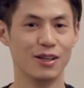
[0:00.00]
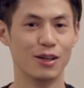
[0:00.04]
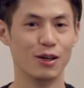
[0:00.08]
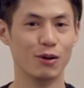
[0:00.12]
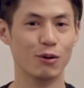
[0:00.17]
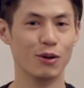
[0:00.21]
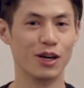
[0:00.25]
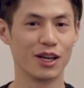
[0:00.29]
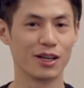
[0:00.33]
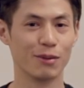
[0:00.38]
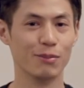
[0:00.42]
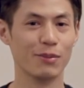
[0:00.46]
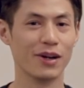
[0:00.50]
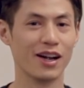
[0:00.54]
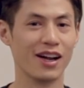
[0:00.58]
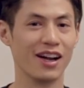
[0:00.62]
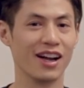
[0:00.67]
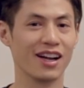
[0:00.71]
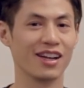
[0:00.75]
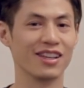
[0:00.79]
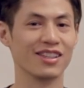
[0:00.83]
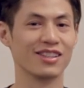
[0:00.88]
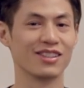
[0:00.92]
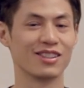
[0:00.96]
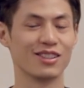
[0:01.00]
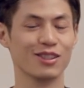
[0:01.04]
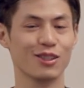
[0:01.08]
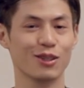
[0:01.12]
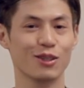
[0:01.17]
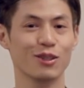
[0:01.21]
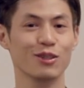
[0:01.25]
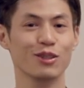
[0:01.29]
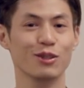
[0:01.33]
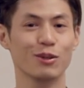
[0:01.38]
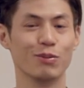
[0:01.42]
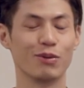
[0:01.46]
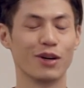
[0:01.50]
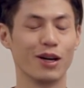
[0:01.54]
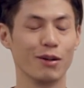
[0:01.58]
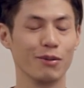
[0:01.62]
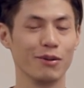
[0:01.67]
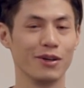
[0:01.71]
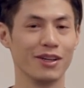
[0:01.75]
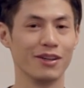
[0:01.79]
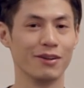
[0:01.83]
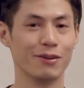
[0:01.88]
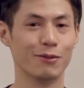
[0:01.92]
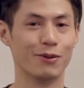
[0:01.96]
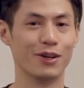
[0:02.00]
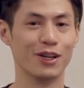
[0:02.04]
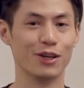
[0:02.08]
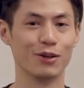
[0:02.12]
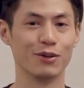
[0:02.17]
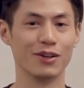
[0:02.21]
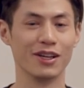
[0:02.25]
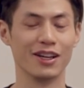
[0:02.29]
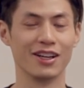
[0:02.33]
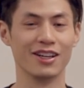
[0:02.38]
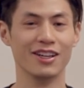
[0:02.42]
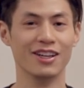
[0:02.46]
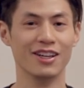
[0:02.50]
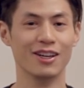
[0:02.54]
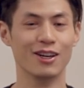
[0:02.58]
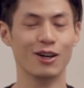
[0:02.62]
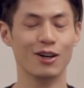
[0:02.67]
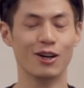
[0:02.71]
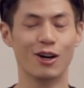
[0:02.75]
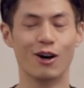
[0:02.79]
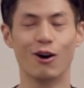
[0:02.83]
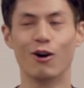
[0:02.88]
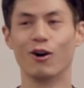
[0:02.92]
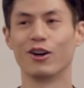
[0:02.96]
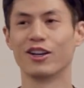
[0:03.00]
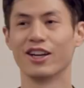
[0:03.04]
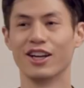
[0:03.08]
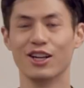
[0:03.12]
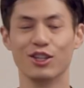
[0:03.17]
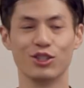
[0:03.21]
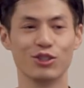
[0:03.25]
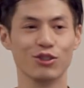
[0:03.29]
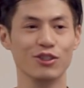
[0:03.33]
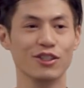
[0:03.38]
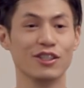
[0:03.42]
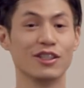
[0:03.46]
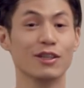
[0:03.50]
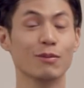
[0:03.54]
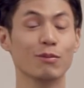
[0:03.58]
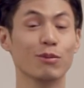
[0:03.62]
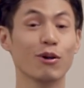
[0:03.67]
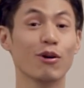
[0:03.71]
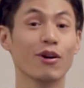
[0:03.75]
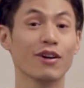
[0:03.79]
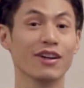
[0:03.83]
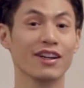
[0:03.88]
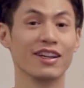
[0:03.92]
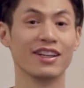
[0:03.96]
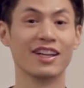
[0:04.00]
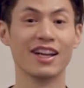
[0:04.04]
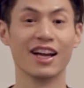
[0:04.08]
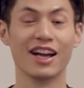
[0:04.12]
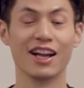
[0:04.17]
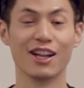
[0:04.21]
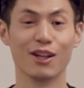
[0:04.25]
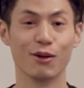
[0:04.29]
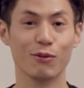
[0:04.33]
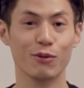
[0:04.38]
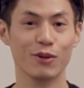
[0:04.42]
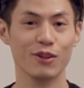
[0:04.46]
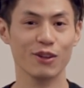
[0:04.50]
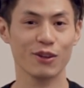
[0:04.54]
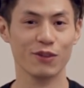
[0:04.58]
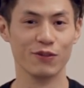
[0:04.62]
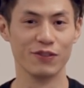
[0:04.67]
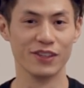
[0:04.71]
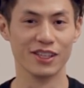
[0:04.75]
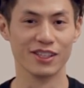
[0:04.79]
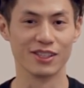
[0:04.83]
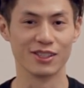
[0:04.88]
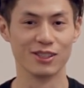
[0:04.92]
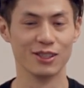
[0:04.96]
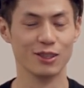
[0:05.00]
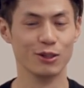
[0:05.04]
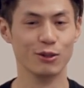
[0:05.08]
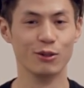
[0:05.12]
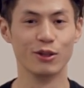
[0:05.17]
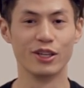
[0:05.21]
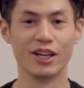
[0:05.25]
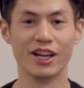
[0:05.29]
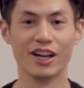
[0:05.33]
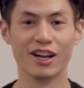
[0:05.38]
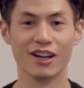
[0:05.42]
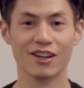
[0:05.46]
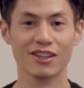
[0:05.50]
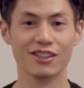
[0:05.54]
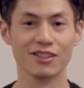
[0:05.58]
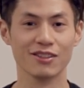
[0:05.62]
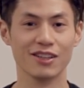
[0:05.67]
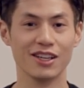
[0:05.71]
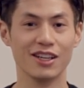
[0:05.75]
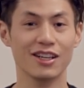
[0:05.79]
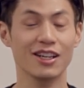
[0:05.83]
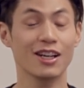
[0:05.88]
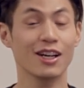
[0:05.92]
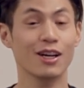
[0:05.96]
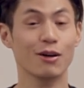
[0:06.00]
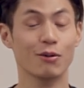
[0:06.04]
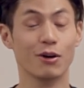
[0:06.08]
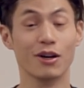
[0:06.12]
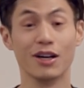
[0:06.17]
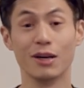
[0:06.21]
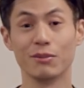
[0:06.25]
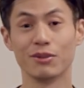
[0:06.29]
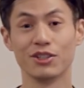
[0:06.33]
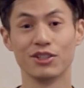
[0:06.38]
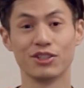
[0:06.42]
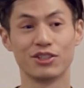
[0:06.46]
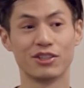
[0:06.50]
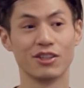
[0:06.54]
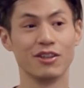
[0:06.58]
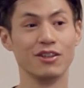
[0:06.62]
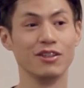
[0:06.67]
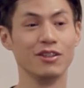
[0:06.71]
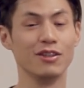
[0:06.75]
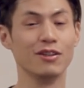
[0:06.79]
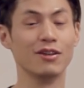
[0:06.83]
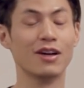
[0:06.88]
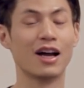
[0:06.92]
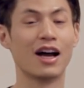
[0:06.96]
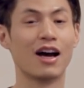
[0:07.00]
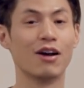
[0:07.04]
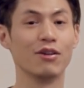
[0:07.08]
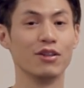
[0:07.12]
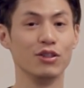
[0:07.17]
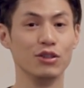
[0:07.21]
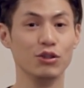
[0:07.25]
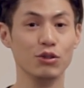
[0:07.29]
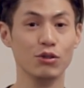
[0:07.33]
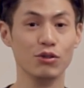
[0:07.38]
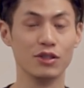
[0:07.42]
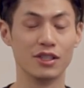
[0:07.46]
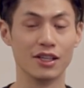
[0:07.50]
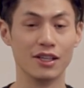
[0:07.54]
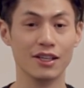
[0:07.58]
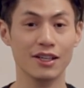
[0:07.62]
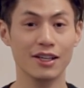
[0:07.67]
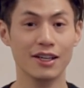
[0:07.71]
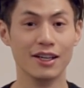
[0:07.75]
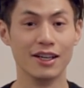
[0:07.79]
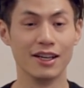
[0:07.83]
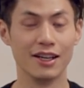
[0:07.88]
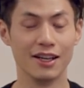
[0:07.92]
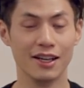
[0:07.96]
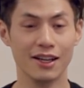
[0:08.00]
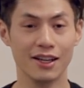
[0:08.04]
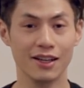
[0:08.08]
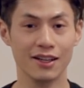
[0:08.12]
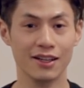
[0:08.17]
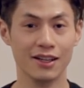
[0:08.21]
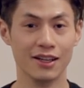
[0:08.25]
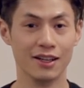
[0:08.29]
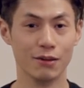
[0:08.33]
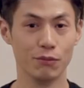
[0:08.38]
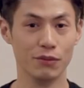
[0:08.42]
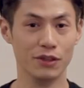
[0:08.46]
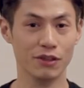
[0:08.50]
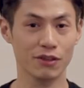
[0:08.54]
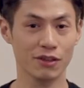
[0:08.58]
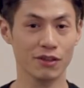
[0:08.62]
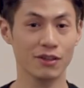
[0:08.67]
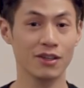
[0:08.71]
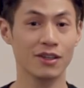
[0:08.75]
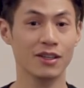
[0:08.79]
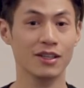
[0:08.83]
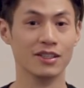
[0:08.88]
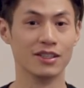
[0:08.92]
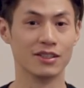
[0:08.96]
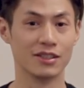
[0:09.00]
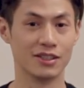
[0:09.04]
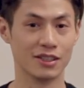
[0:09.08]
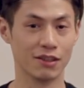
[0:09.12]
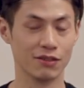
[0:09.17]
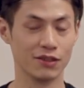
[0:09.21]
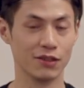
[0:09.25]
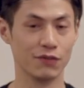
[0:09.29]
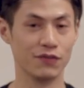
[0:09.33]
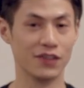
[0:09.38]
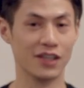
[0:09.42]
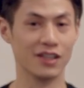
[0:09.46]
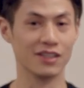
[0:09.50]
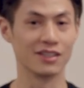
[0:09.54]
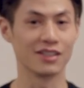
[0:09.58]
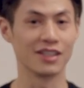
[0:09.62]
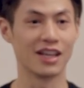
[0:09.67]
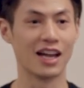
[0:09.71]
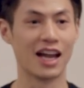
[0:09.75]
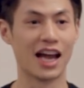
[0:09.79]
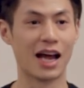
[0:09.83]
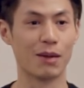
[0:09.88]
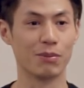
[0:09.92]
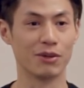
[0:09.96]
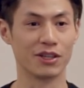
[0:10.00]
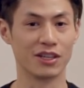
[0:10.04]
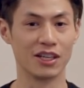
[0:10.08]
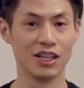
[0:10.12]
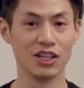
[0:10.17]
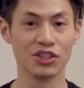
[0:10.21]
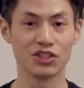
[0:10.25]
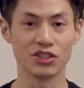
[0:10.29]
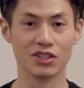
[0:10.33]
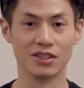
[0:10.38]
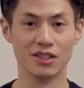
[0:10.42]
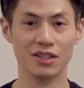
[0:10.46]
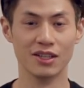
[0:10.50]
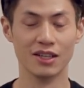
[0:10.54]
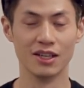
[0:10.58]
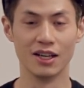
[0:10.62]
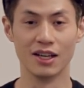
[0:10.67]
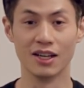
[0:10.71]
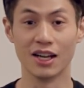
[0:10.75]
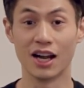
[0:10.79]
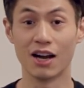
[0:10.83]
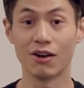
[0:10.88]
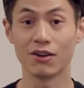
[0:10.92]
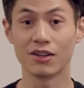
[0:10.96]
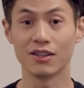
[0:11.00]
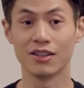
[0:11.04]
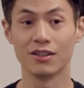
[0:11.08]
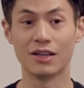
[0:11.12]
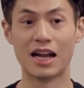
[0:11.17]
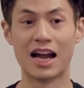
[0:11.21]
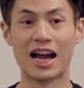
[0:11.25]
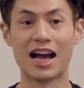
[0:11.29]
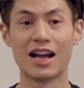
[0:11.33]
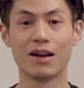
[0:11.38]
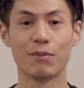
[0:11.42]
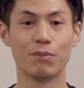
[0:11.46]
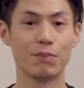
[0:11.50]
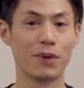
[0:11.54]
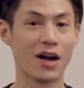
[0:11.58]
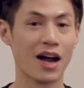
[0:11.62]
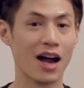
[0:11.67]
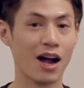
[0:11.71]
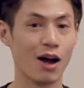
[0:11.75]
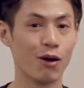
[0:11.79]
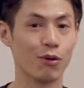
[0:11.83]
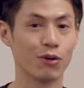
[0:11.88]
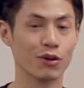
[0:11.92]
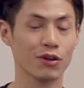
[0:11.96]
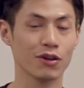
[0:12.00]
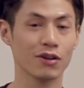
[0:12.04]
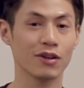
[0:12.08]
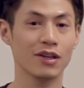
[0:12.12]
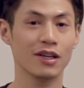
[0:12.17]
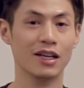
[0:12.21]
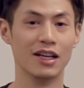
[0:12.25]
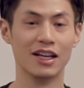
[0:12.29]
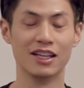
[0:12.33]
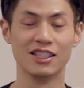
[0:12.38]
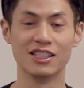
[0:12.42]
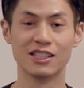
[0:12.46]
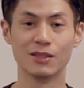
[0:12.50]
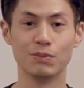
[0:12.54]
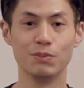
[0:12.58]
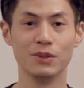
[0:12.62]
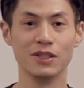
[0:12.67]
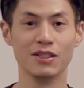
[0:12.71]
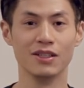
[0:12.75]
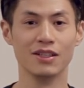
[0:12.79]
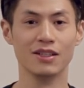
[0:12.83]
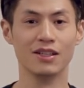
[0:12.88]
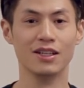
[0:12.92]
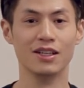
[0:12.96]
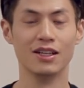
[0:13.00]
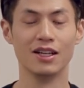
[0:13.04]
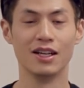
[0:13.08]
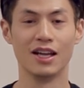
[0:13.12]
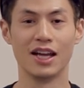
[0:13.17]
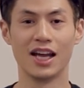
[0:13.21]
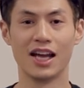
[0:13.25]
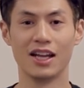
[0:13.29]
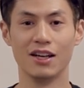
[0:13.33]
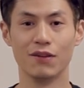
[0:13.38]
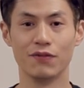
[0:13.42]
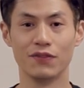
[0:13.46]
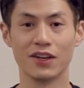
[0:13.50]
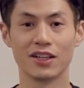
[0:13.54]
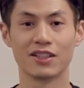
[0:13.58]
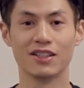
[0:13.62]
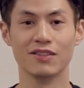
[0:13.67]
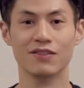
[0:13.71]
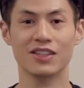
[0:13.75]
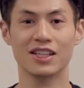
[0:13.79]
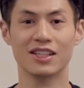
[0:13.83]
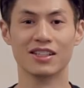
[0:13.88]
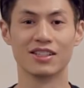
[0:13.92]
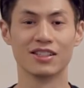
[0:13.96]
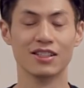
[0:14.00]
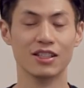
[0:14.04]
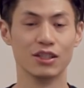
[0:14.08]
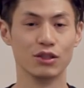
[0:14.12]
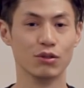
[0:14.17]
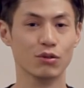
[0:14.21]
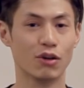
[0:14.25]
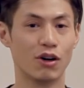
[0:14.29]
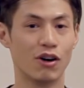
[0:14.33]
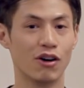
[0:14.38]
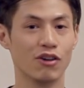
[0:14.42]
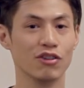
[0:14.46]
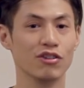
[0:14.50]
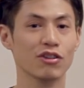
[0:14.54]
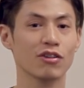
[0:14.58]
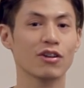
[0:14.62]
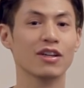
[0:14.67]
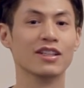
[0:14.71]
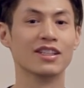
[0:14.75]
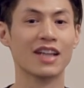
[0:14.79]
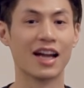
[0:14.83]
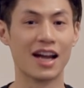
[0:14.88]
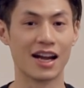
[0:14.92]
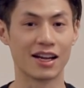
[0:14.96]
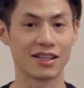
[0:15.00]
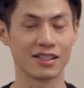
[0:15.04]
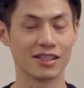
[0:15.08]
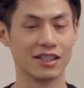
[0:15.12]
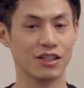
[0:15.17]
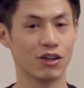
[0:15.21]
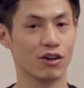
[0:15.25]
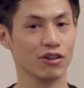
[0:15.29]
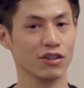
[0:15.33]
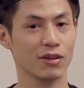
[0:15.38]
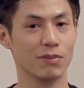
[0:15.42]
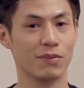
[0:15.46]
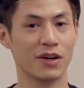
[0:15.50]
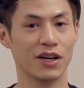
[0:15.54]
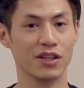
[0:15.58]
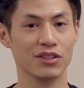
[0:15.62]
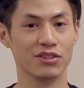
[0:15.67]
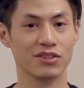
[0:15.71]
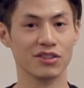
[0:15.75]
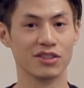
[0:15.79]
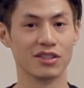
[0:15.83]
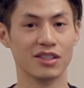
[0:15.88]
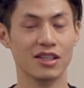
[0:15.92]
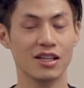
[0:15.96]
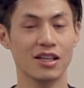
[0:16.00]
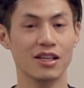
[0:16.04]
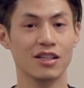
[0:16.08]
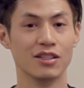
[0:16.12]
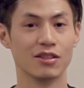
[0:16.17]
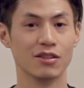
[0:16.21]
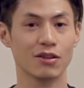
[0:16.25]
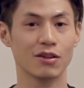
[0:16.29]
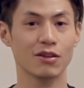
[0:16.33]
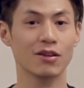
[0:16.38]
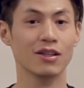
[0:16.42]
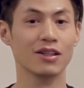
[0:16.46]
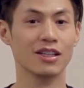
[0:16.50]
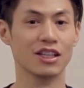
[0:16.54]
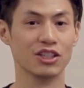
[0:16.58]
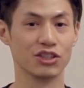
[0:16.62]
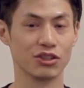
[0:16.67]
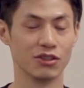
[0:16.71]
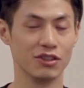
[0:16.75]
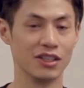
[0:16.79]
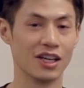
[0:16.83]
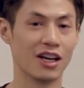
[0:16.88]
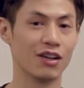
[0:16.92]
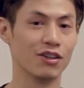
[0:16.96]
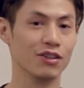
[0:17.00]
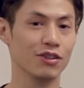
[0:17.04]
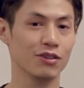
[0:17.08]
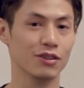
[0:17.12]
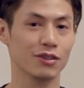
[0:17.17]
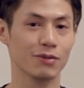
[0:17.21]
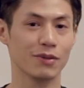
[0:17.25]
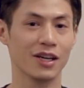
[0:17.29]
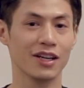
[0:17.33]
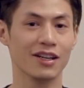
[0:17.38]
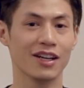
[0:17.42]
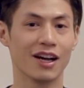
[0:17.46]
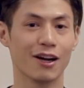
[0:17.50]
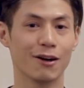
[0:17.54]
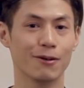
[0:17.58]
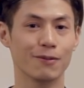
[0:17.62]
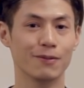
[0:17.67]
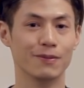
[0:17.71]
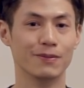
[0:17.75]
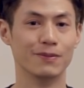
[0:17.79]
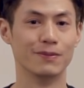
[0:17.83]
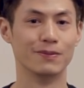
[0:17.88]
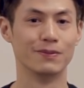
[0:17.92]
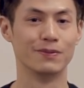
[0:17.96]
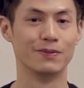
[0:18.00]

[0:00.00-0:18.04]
Welcome back. So you're probably wondering, okay, so you can blow out a candle with your fist. Who cares, right? Well, I'm gonna show you how to use it in real self-defense application and how it can add power and speed and effectiveness to all your attacks and all your punches. So let's show you how to use it right now.